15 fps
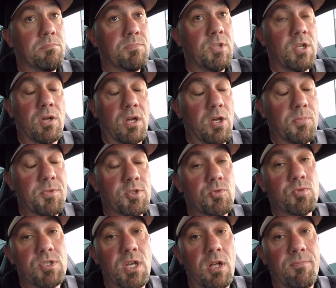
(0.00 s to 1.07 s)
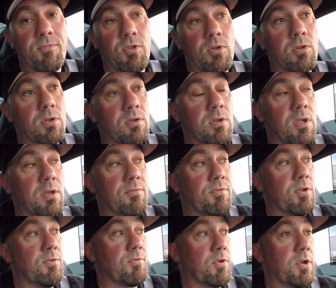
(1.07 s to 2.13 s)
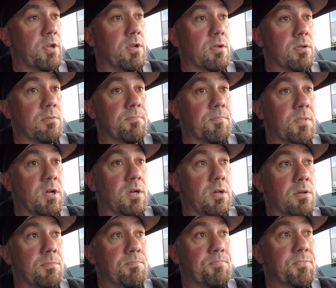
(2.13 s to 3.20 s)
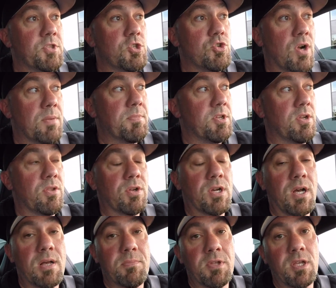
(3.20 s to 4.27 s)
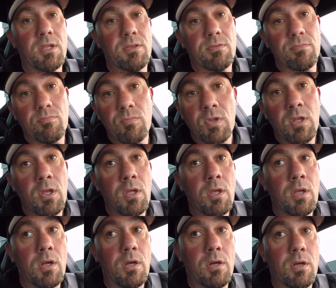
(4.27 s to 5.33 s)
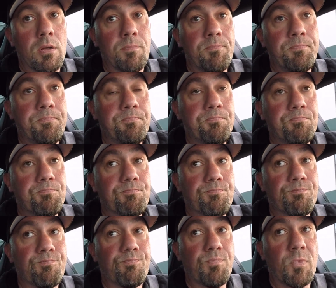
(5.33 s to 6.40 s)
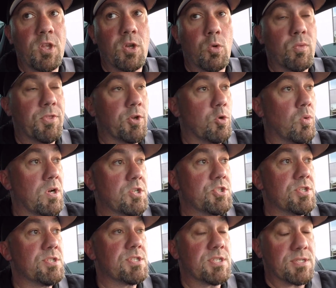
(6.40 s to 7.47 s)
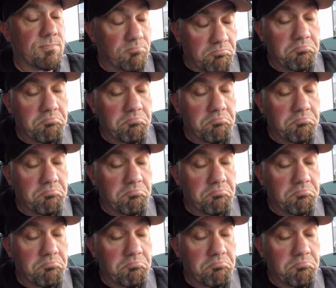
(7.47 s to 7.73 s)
you know, I hope this was helpful, and feel free to drop me another comment, and you know, with your questions.